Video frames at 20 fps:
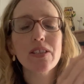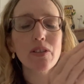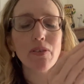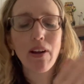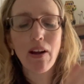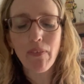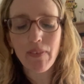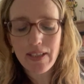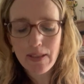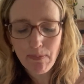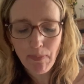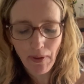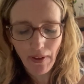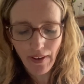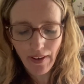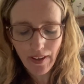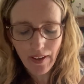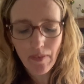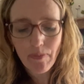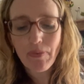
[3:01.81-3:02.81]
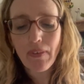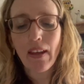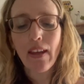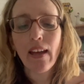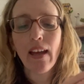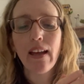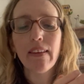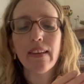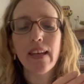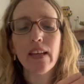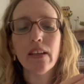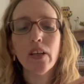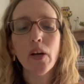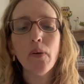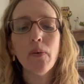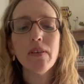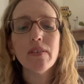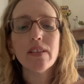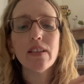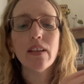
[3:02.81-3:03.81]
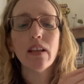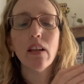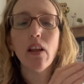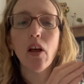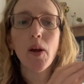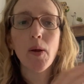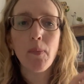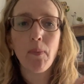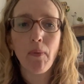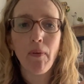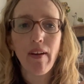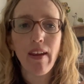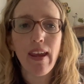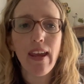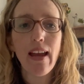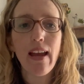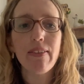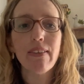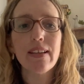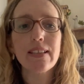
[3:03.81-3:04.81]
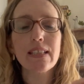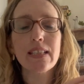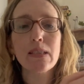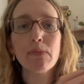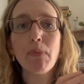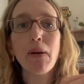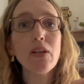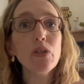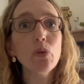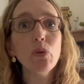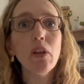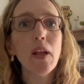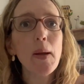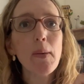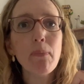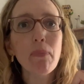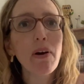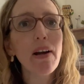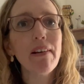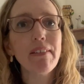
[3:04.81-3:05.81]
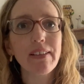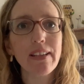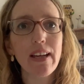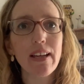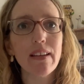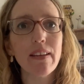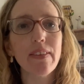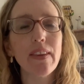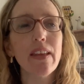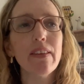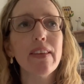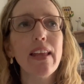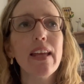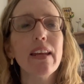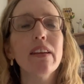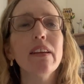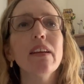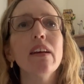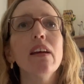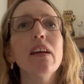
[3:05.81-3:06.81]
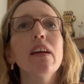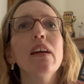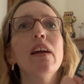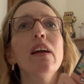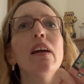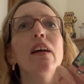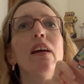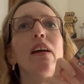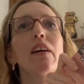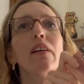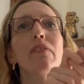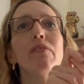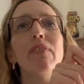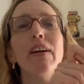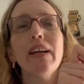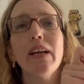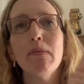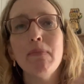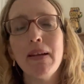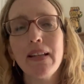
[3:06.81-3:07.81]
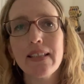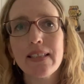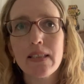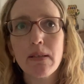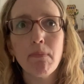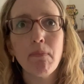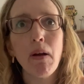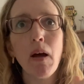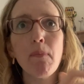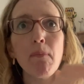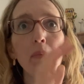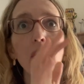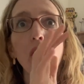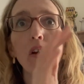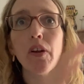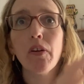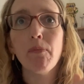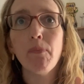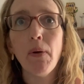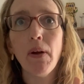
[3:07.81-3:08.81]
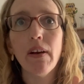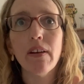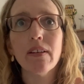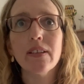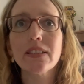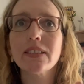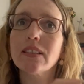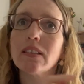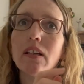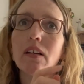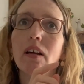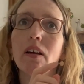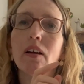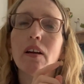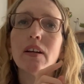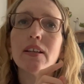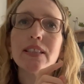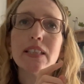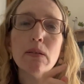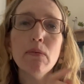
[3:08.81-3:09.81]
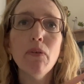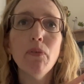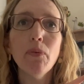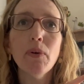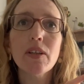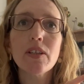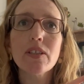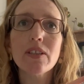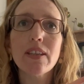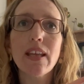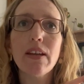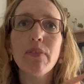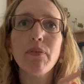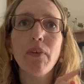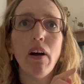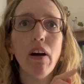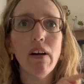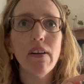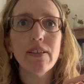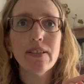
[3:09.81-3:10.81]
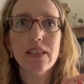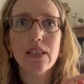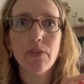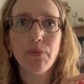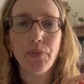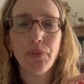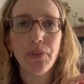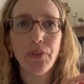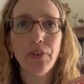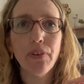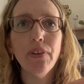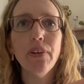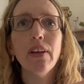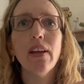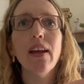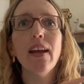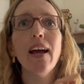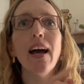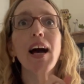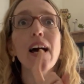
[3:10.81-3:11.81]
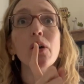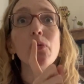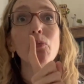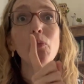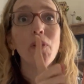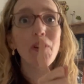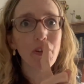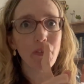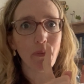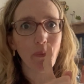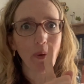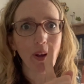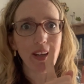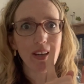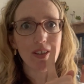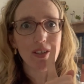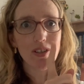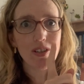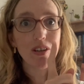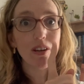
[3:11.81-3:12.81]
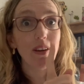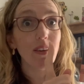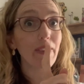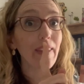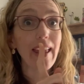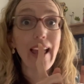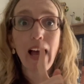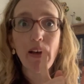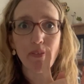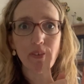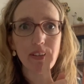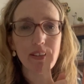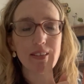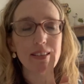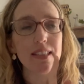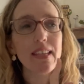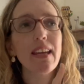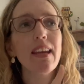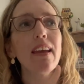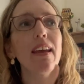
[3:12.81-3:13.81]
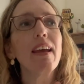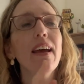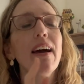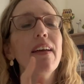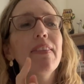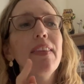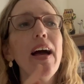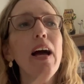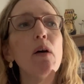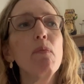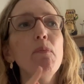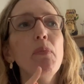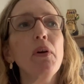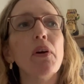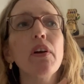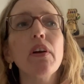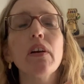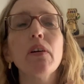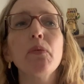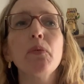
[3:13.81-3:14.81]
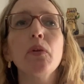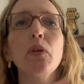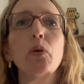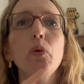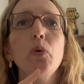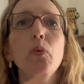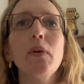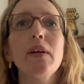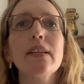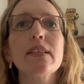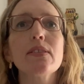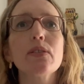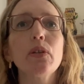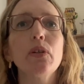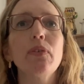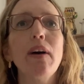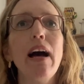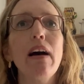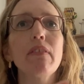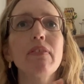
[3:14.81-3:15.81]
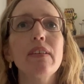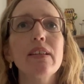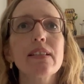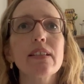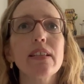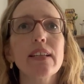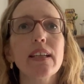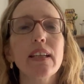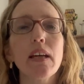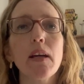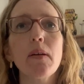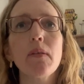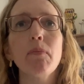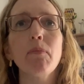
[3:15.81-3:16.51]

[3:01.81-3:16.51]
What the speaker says: throughout this book, and they go to the library, and there's a special librarian that then recommends them a load of books, some of which they've asked for and one of which they haven't. And that book will always sort of have this like